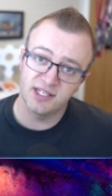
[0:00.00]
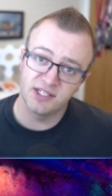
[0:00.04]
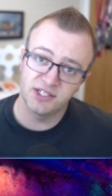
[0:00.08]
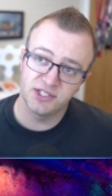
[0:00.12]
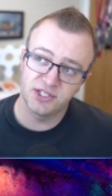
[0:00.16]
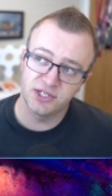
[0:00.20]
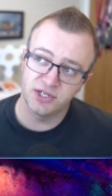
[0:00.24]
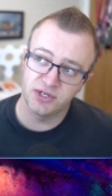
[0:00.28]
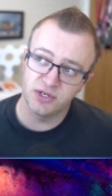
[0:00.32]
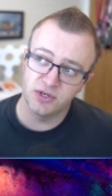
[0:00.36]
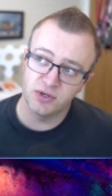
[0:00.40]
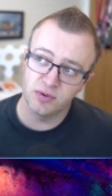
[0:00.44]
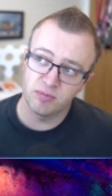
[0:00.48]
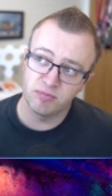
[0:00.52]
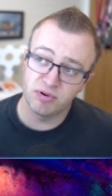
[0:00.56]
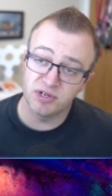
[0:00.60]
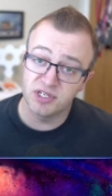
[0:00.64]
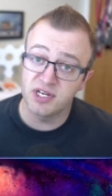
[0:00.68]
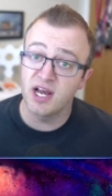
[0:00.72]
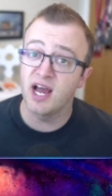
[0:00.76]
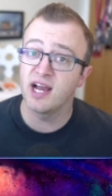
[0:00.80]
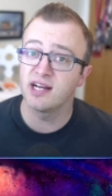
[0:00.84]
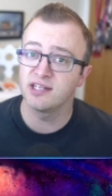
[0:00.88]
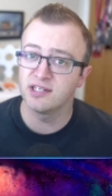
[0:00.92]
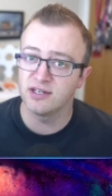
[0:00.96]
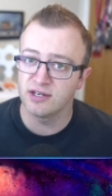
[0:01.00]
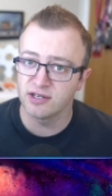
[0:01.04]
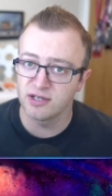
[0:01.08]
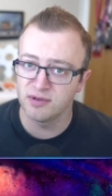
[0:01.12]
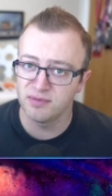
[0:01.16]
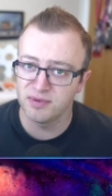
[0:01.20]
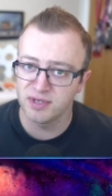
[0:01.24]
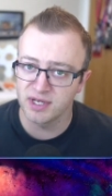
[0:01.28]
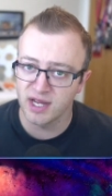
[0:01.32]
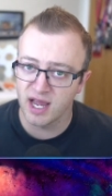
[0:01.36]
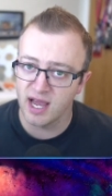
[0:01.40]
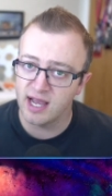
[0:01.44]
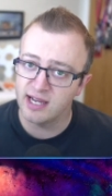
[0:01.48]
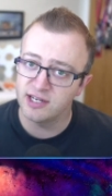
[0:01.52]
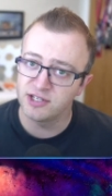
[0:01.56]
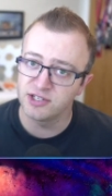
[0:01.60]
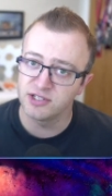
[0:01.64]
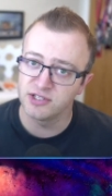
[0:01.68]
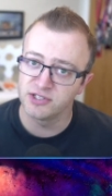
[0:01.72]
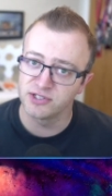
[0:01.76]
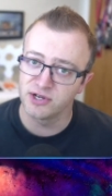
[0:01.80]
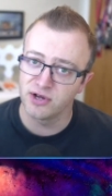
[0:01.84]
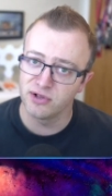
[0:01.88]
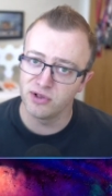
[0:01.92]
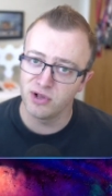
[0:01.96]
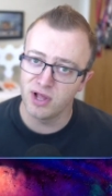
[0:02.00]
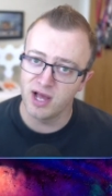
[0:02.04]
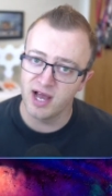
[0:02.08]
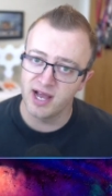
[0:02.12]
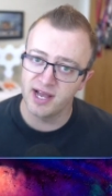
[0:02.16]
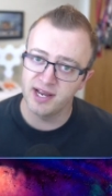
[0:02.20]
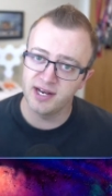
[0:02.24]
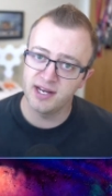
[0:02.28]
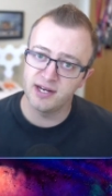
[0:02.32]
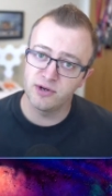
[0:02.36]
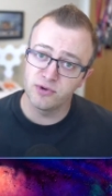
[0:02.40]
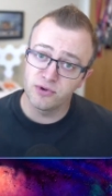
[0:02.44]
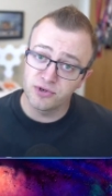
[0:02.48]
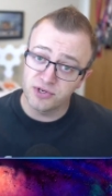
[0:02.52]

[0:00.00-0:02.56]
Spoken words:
to protect our communications online in order